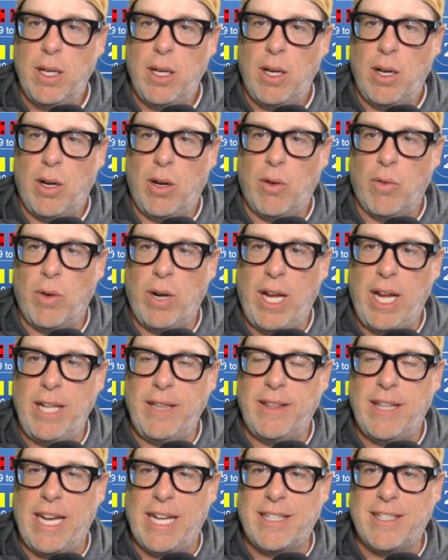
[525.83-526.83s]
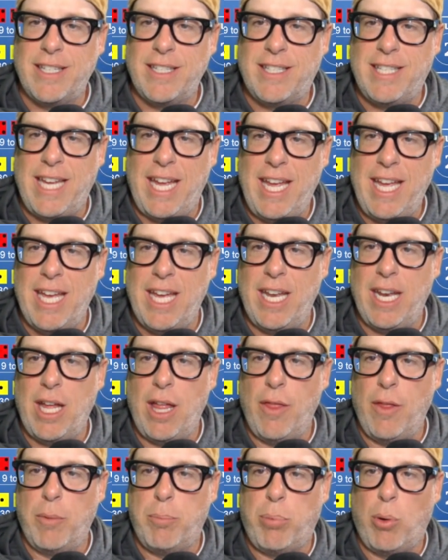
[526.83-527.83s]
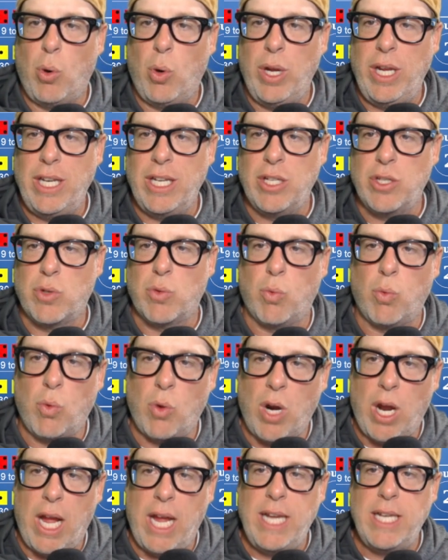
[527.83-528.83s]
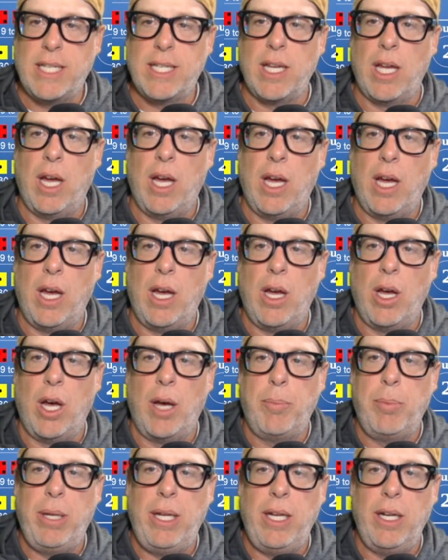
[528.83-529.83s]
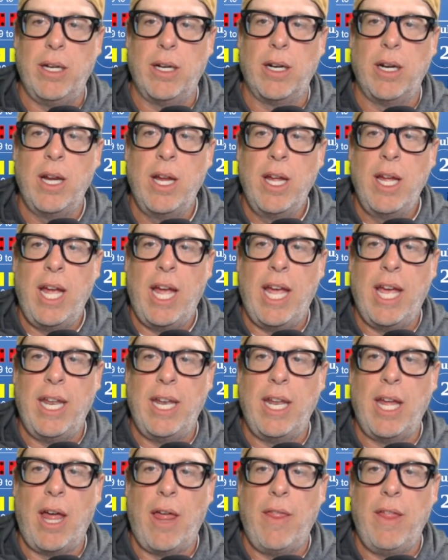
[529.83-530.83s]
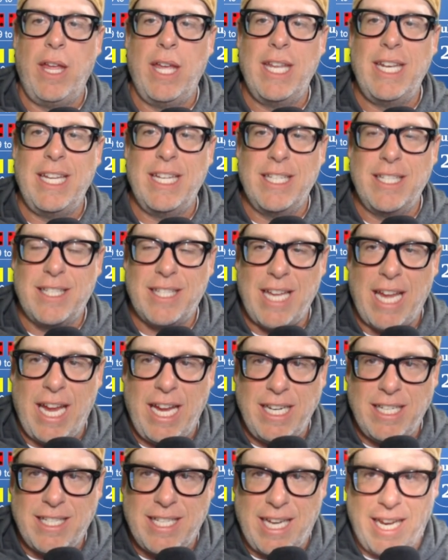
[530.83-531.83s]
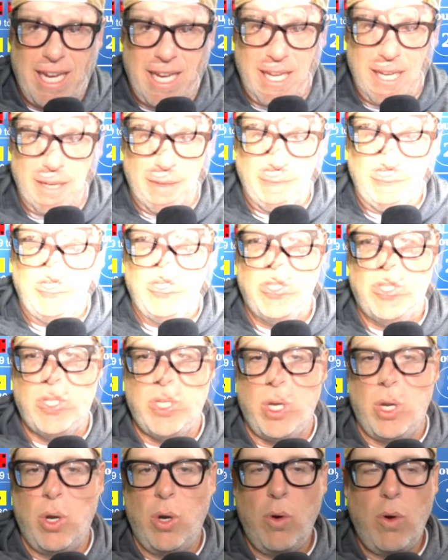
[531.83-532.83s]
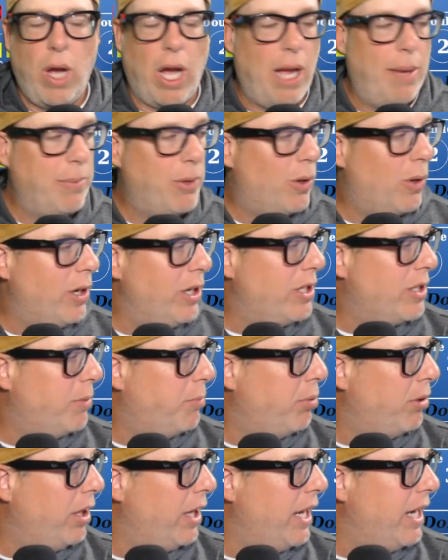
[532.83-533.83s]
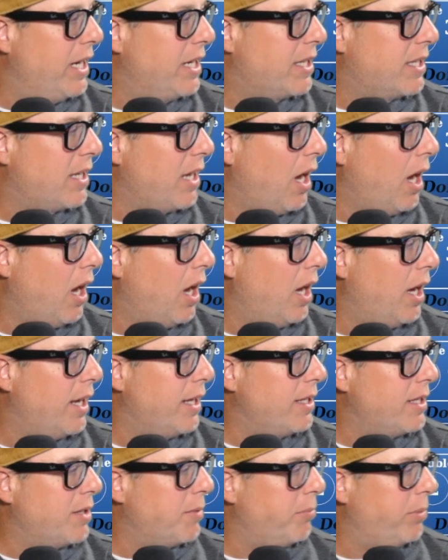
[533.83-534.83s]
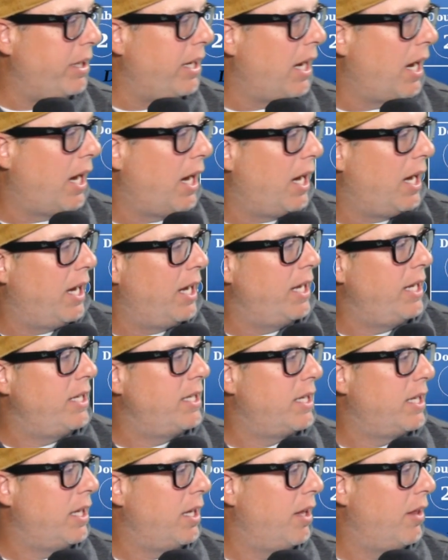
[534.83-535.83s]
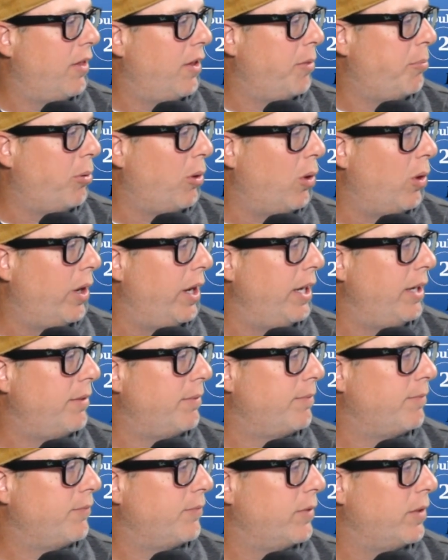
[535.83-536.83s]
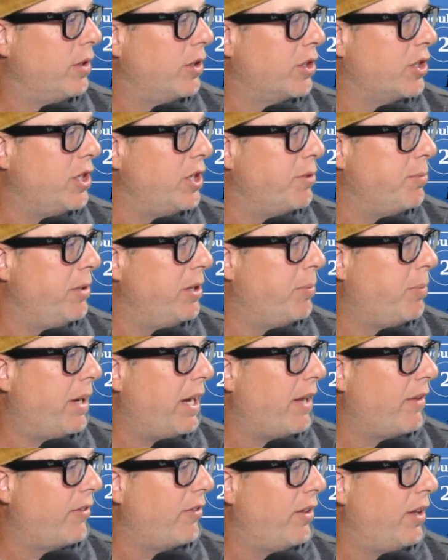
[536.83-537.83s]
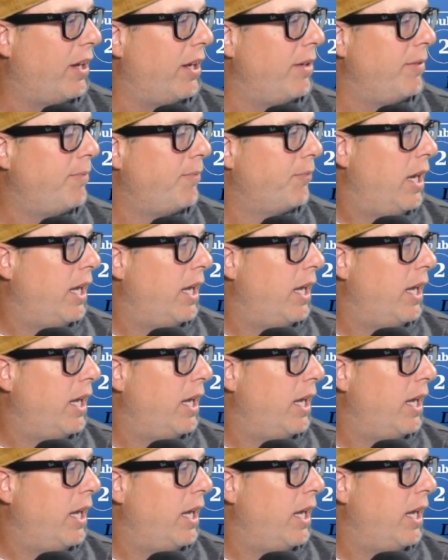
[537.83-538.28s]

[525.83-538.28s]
All right, that's a 10. The point is right up here, and it is a 10. So I'm going to place odds behind the point, or excuse me, the pass line.